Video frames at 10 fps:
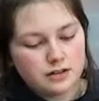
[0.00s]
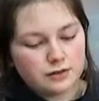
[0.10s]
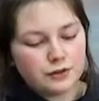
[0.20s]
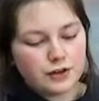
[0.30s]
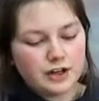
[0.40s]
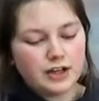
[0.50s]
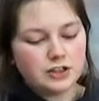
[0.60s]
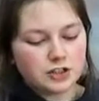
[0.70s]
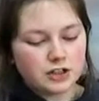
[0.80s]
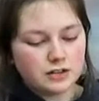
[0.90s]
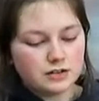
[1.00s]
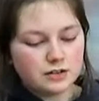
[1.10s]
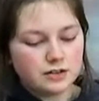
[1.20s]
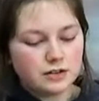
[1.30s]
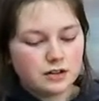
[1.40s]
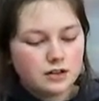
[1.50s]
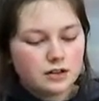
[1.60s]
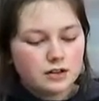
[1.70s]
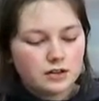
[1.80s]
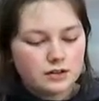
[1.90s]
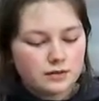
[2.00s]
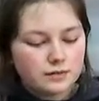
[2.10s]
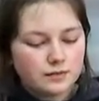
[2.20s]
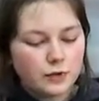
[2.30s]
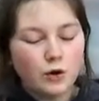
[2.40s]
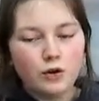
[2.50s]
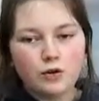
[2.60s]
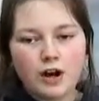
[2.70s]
for the Ninja, or